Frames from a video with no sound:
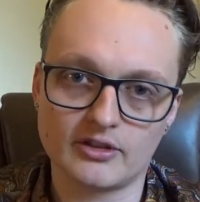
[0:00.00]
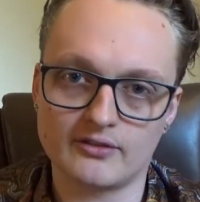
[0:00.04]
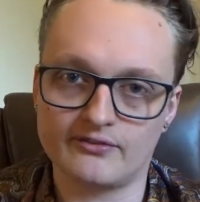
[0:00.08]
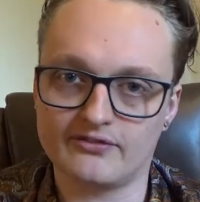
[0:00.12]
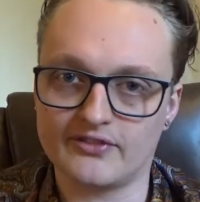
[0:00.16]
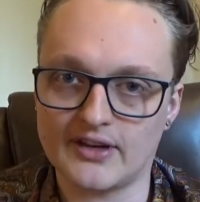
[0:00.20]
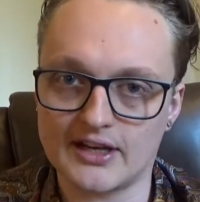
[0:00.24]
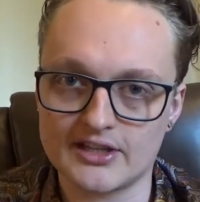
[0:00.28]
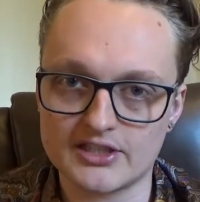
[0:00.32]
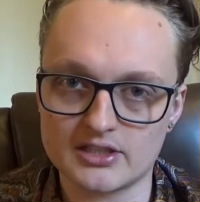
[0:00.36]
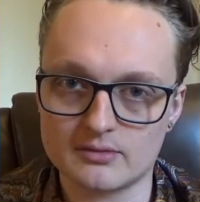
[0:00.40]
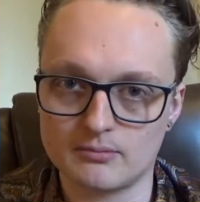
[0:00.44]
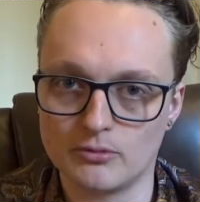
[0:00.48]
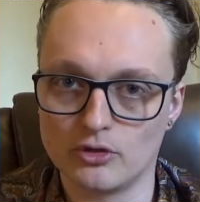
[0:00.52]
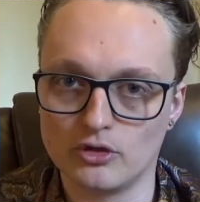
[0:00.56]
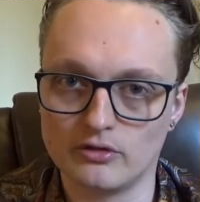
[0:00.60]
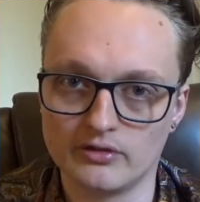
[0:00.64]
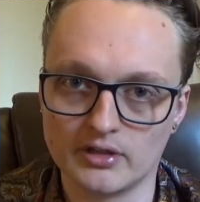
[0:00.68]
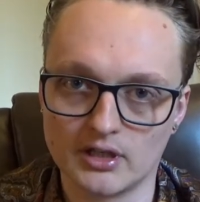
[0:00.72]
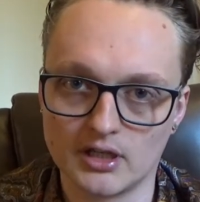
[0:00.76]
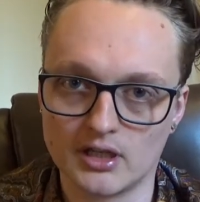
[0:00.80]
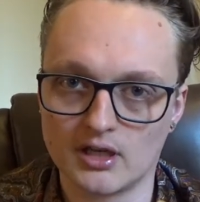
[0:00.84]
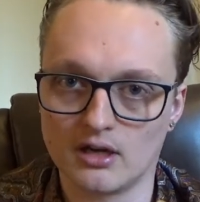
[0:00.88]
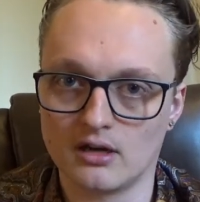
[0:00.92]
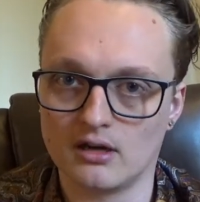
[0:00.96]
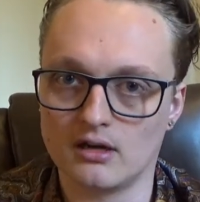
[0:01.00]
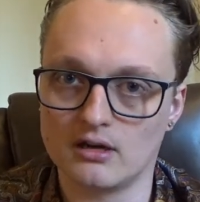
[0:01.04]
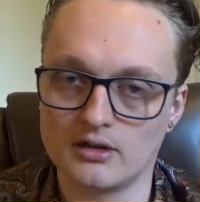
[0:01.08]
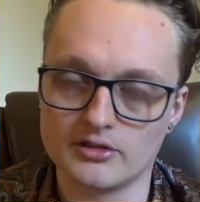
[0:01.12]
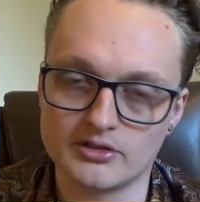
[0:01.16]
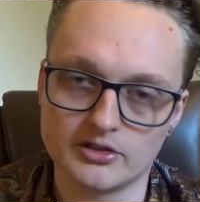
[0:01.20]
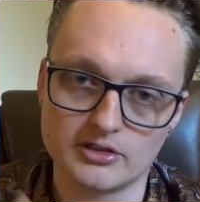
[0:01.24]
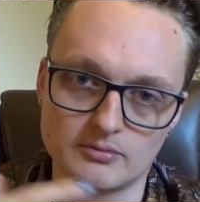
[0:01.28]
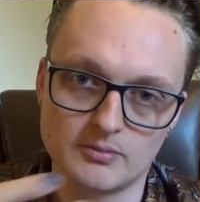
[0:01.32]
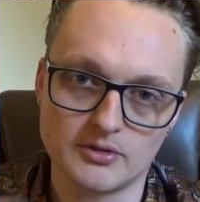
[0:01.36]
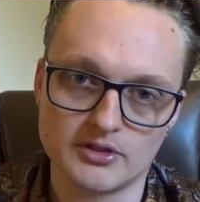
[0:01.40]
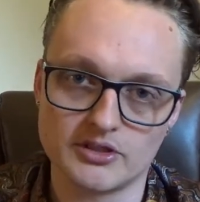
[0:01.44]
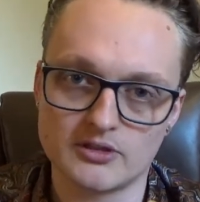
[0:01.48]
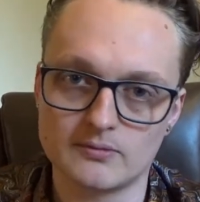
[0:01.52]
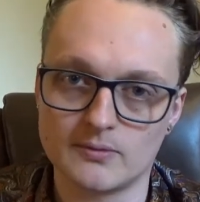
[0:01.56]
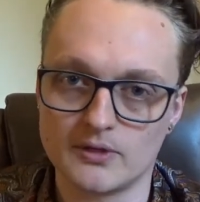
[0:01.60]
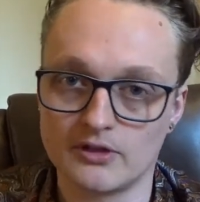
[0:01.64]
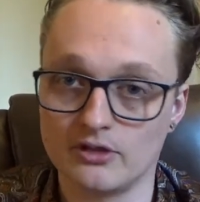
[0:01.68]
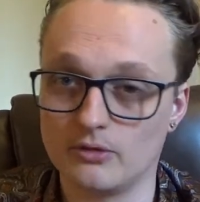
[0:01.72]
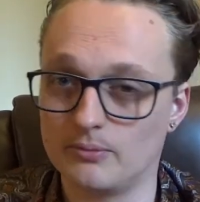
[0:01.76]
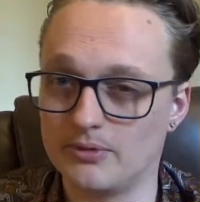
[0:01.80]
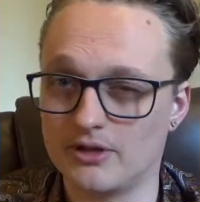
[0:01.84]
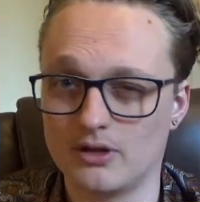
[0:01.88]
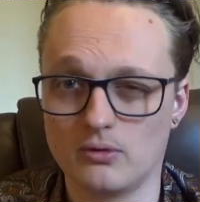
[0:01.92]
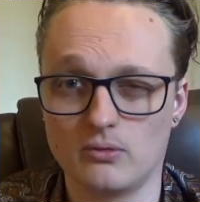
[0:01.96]
fast moving cars that's been sped
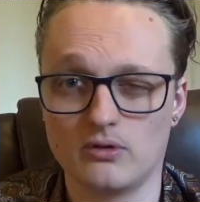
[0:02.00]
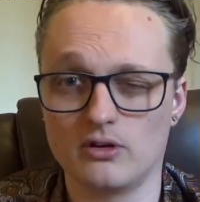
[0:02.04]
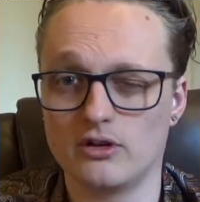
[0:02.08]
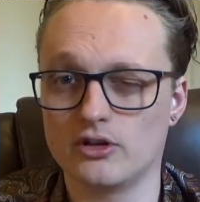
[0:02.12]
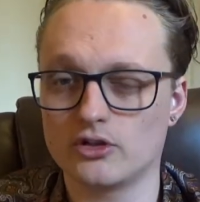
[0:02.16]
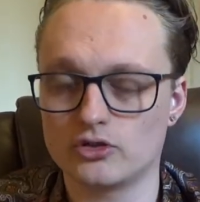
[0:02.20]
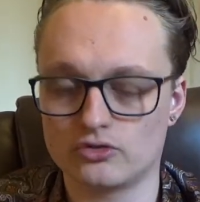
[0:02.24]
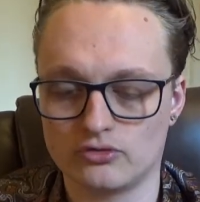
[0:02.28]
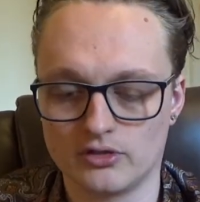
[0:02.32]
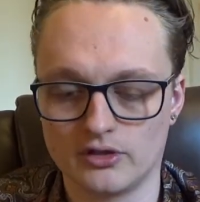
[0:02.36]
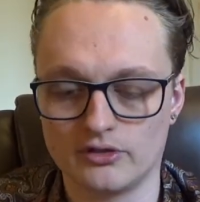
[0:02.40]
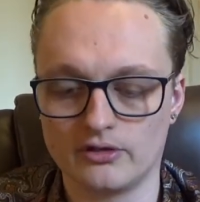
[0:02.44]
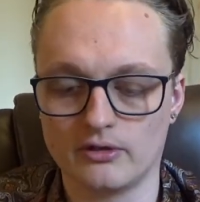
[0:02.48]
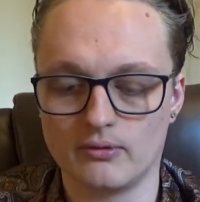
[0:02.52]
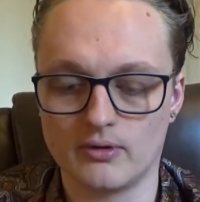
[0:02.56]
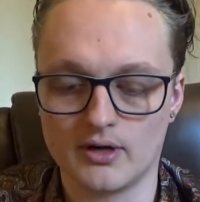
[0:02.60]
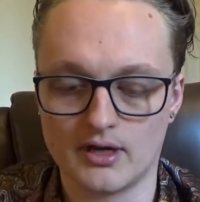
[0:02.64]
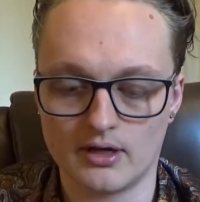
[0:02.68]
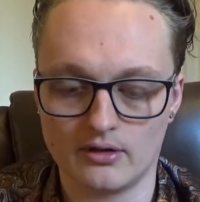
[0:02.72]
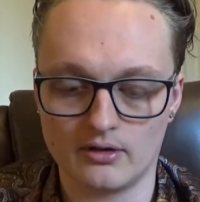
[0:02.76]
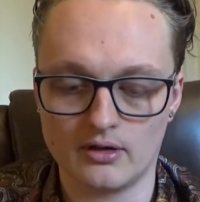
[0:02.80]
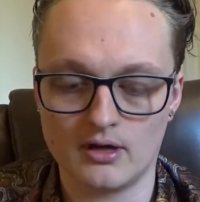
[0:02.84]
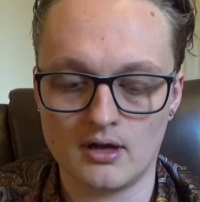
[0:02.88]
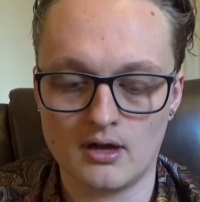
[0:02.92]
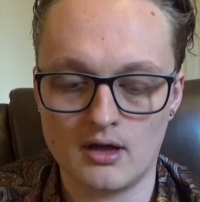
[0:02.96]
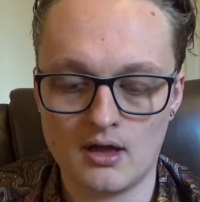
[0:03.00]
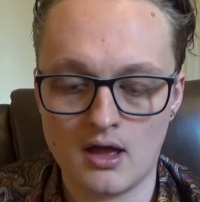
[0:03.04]
up, and it works really well.